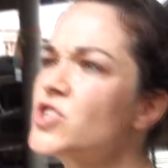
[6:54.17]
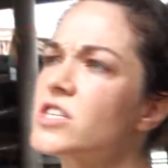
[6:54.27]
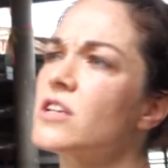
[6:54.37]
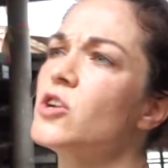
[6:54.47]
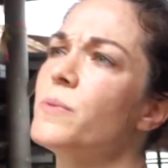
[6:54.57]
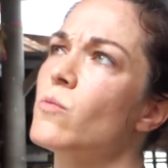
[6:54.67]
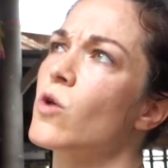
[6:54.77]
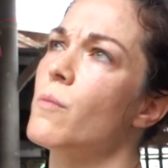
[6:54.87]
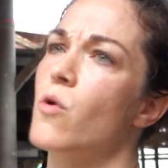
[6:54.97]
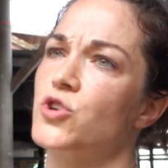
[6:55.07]
just a little bit
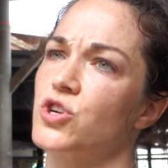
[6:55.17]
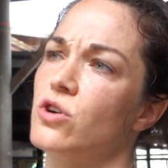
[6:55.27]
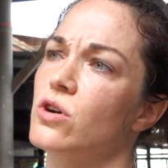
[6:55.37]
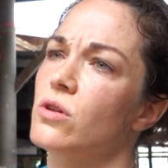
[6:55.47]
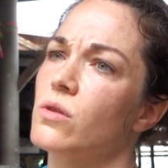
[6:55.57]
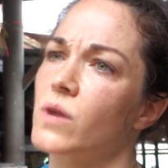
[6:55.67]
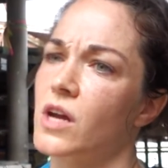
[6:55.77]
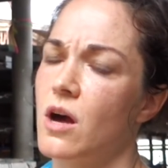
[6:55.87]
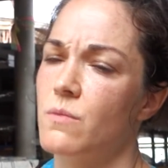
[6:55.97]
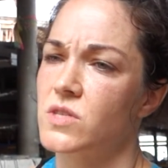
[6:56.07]
more emotional when it
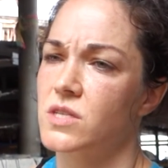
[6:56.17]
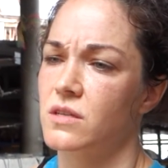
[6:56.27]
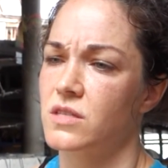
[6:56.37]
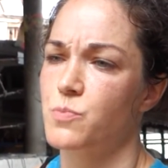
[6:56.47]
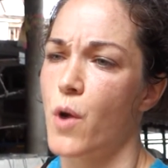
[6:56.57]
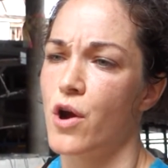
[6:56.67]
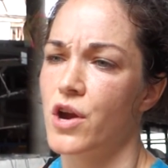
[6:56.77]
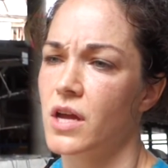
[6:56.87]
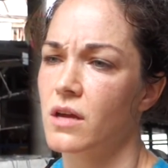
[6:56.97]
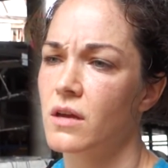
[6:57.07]
comes to sparring.